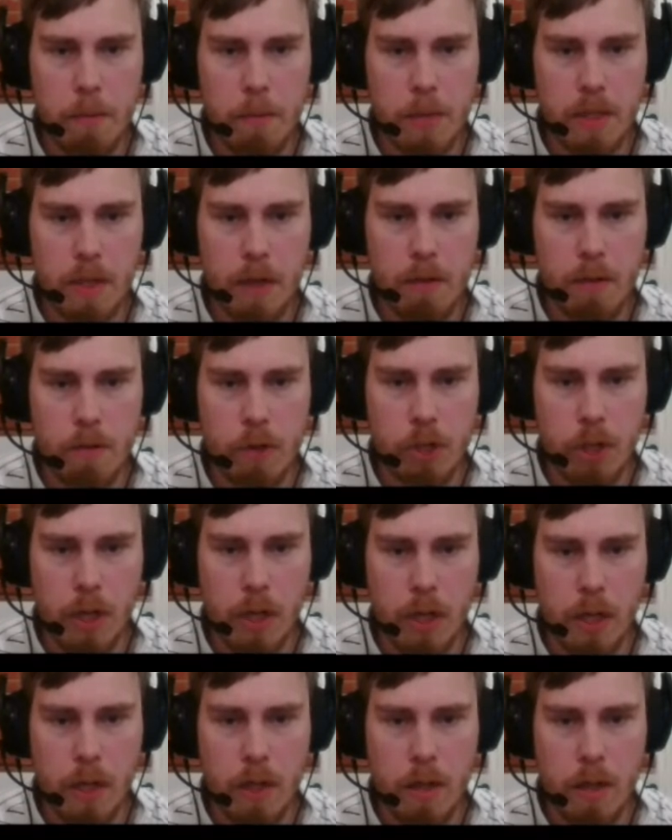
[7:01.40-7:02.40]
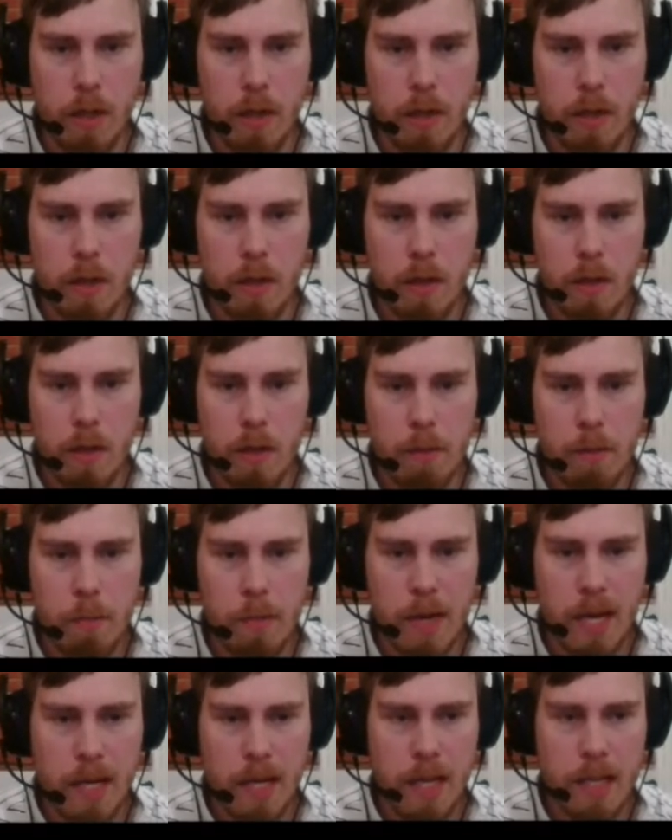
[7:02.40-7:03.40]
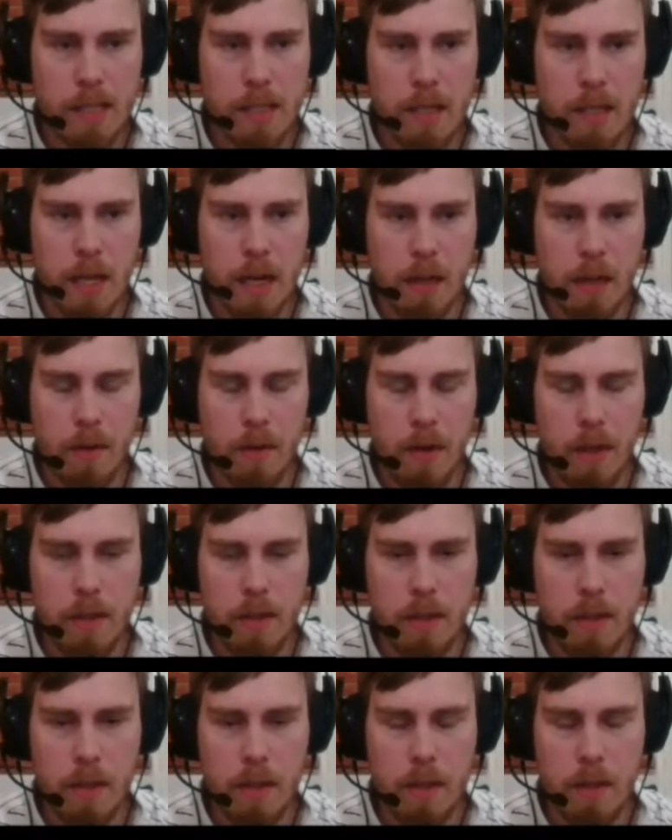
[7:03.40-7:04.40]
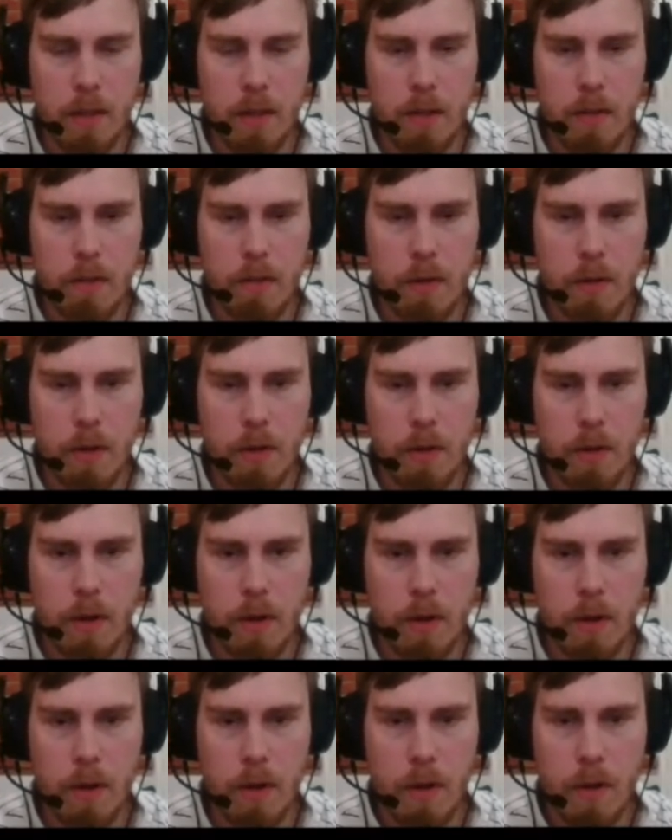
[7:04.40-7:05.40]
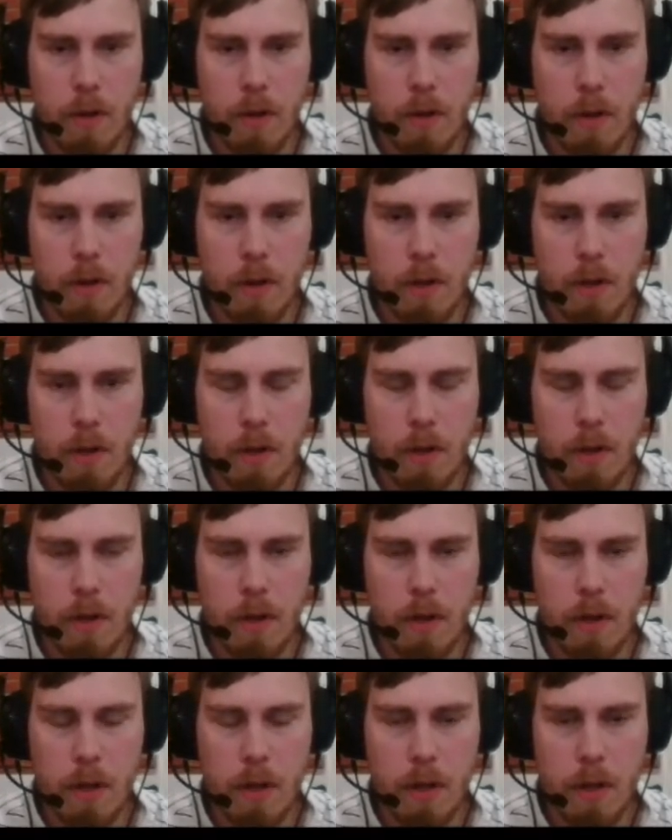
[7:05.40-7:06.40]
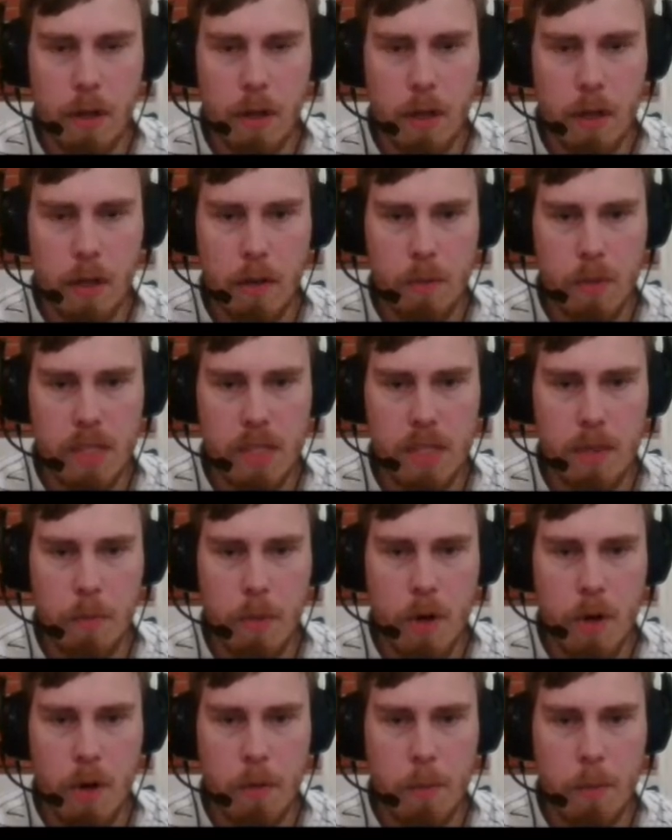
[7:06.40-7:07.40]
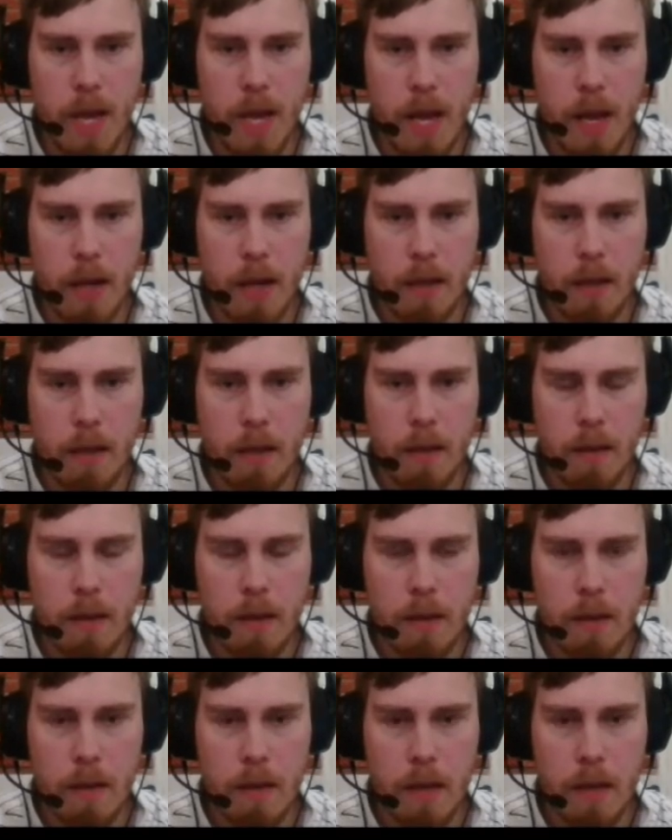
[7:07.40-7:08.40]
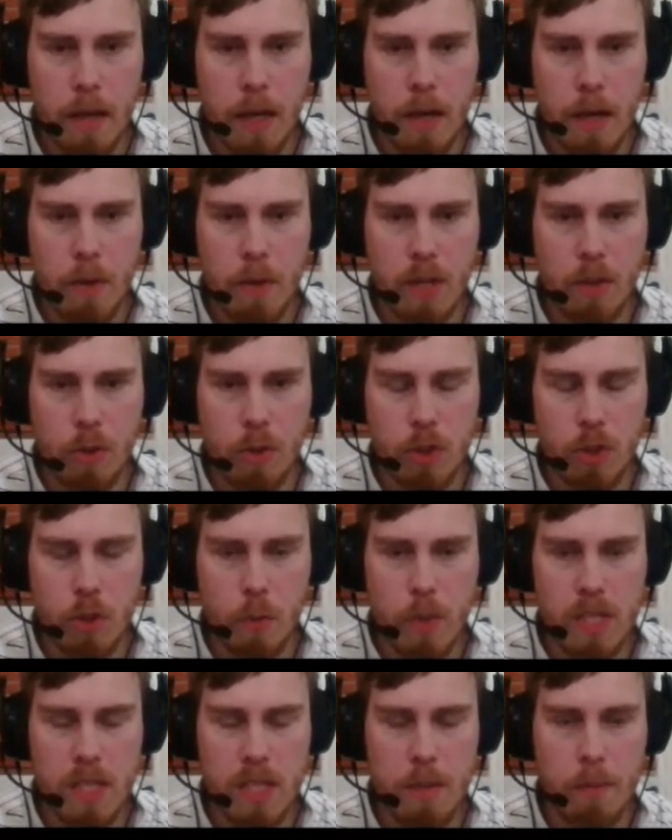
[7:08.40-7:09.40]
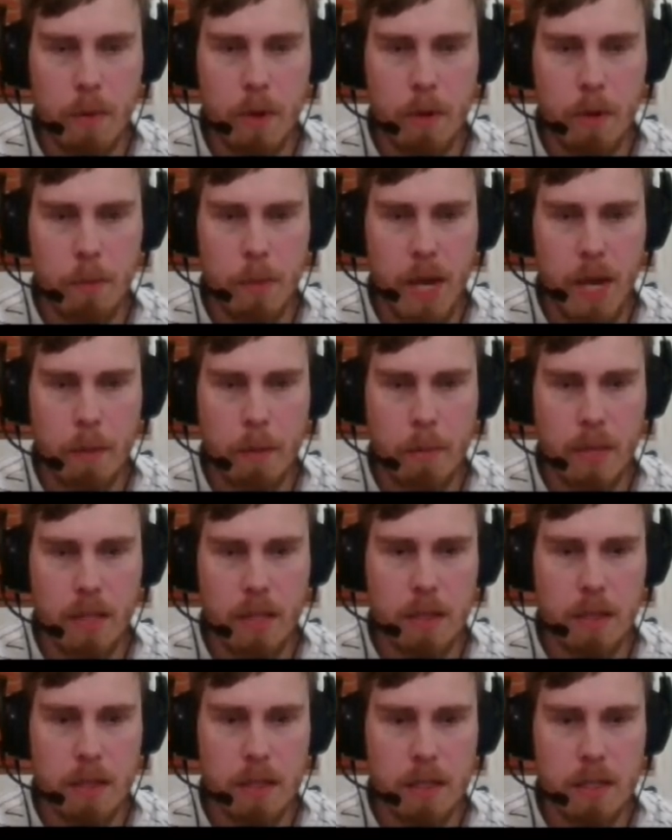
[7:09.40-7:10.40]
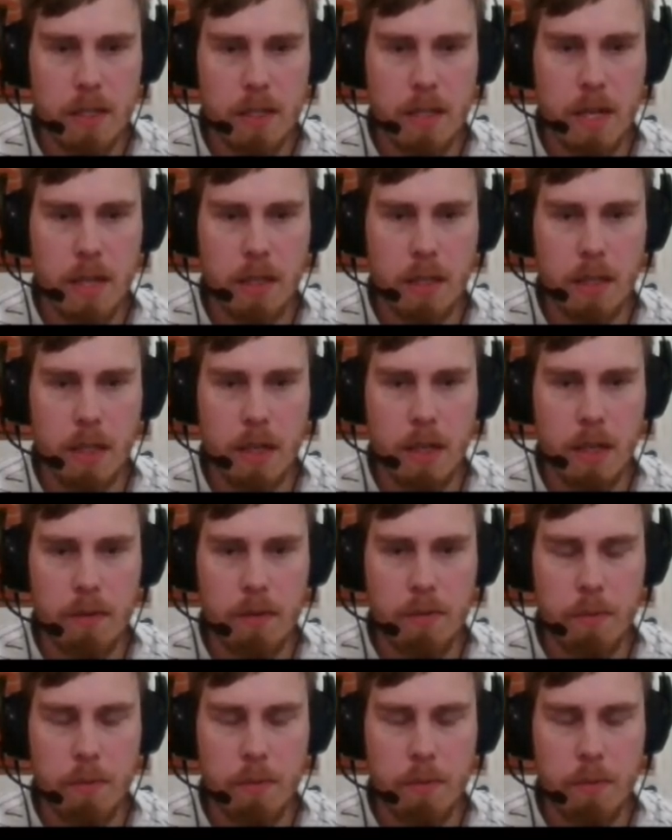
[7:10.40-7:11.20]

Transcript: unfortunately black has calculated further and wins the pawn back. And white also wins the pawn back, but there's just not enough